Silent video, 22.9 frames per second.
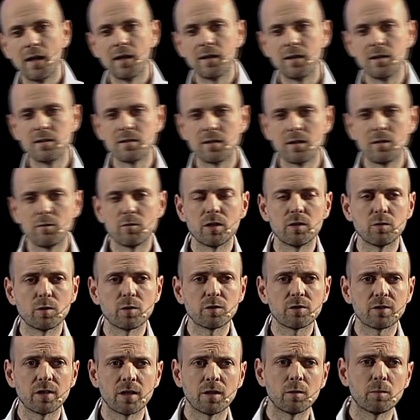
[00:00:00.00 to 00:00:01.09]
these individual
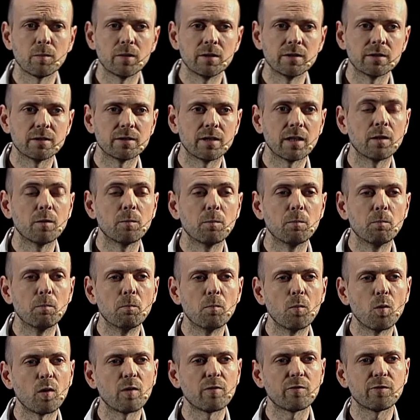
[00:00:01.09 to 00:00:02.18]
settlements, they
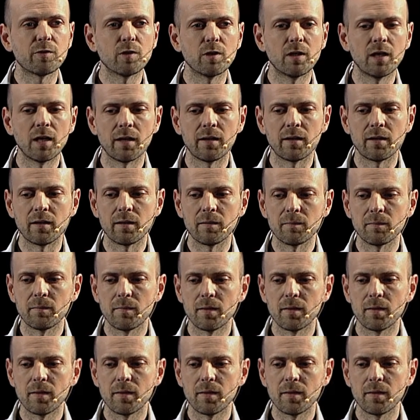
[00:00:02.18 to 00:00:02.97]
morph together.